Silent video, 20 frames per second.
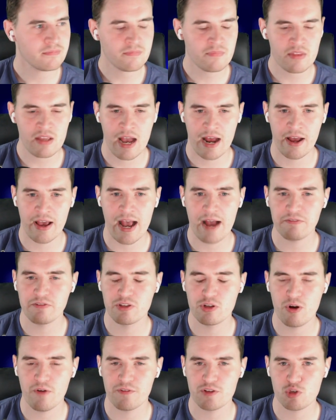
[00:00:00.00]
And I have to
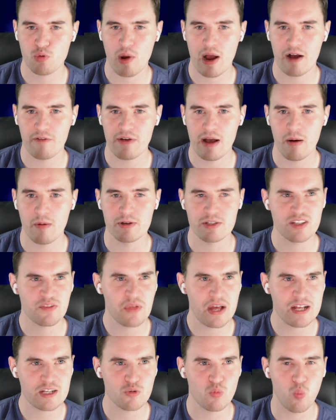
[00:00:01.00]
do it for 12 hours.
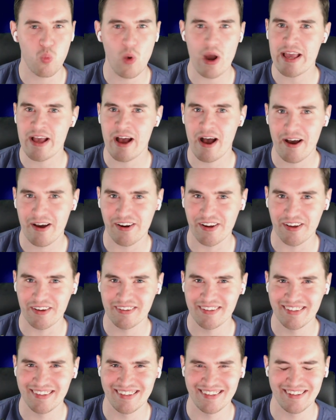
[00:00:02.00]
That's way harder.
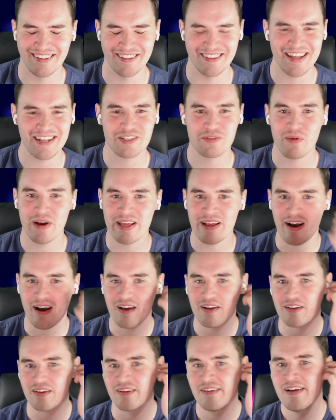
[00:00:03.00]
That's way
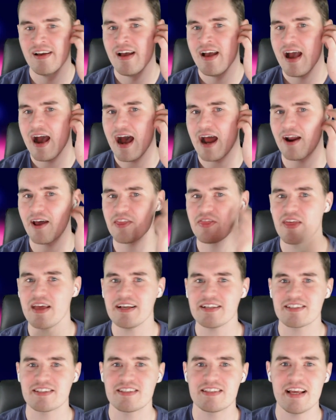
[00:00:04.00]
harder. And I think
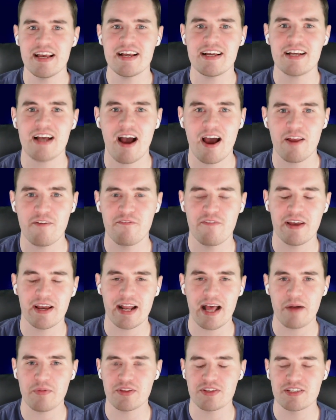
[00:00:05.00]
Sting kind of figured
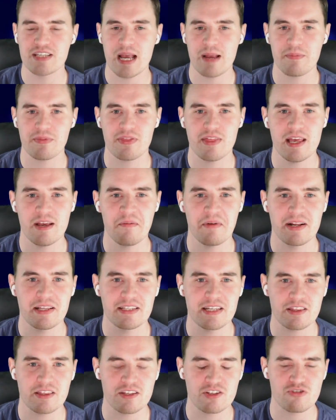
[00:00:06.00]
out the same thing when he
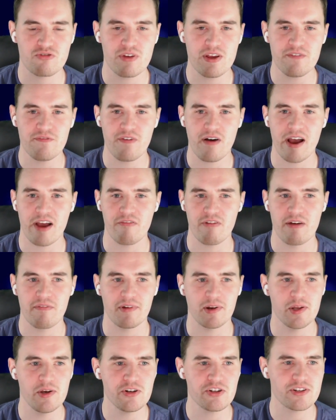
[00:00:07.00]
did the Street Fighter
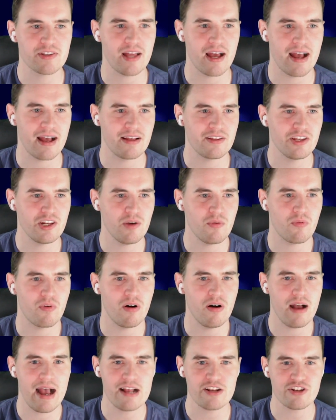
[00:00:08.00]
Revolution that, you know
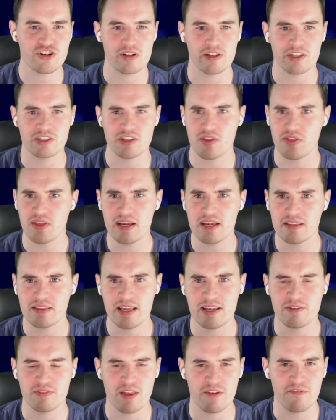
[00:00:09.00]
what, actually, because I think
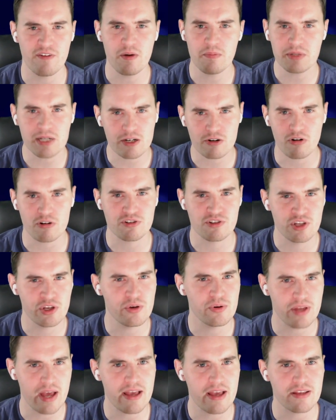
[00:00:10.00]
they filmed it across 2
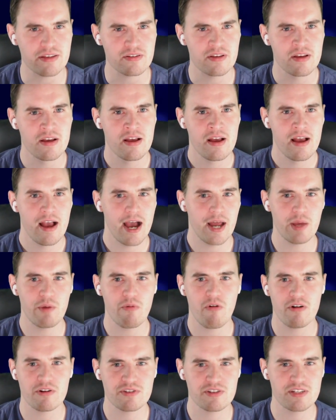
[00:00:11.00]
days and they
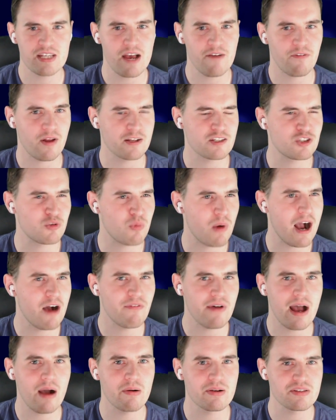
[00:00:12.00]
were on set for like 12
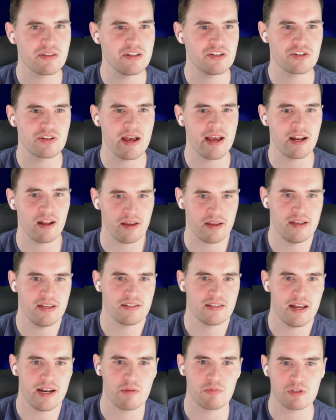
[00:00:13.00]
hours each day. Like he
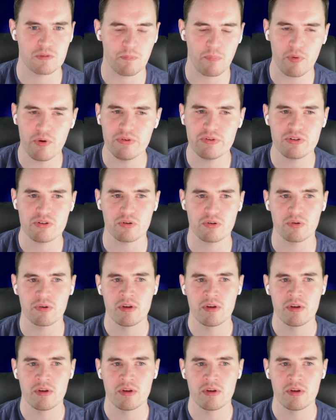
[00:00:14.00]
said, it was brutal.